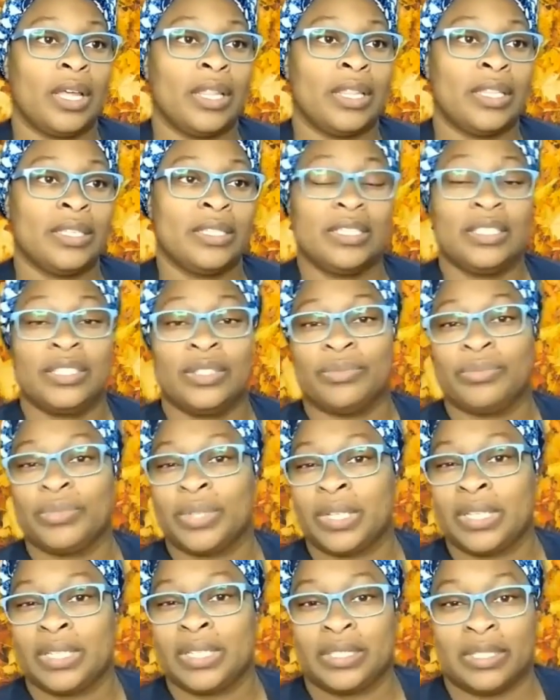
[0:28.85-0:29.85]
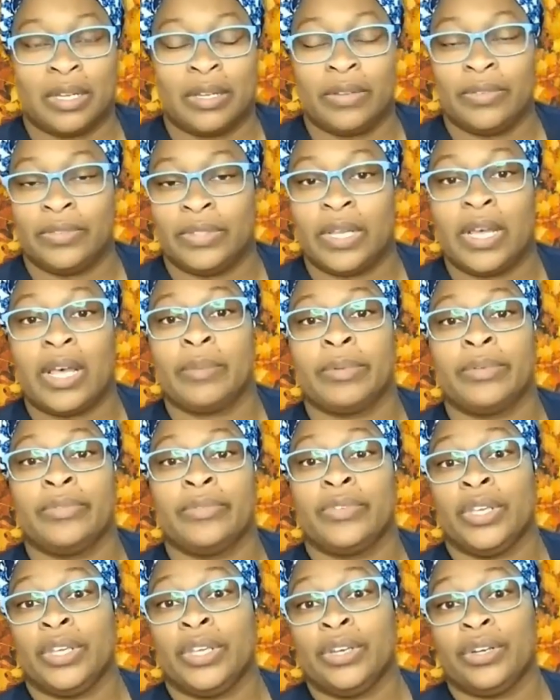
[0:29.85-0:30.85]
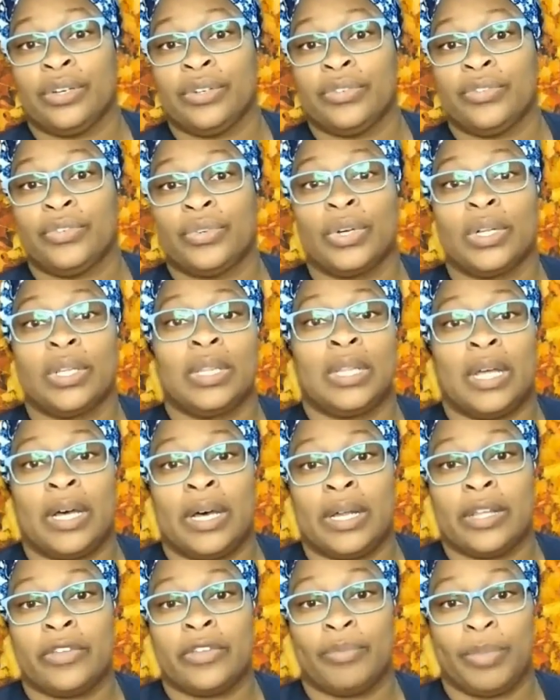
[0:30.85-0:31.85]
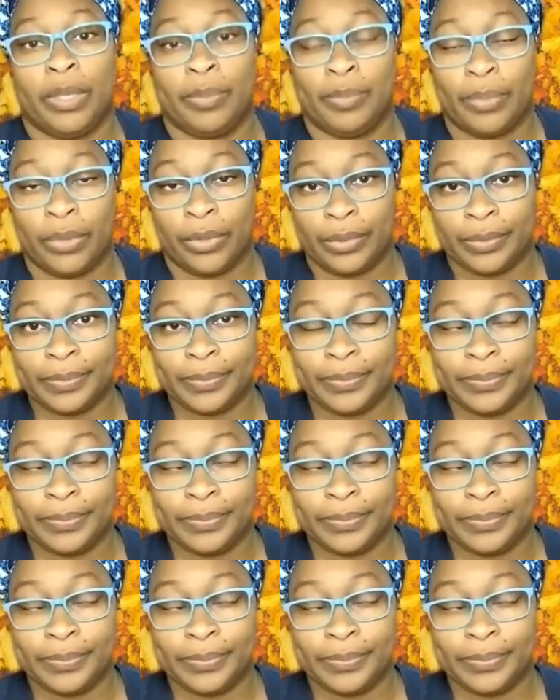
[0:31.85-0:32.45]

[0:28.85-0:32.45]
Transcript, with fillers: this is a really tough time of year for a lot of people.